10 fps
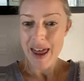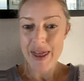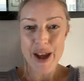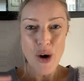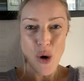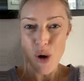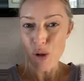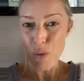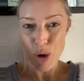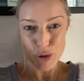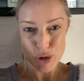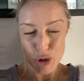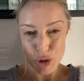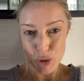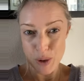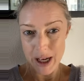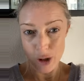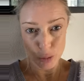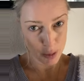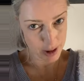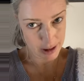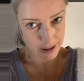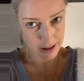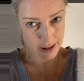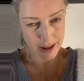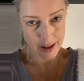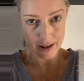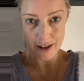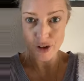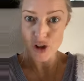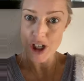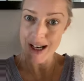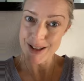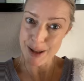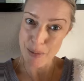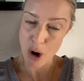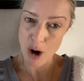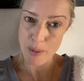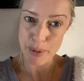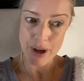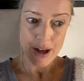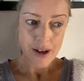They all want to help with the cleaning. They like to chase the mop.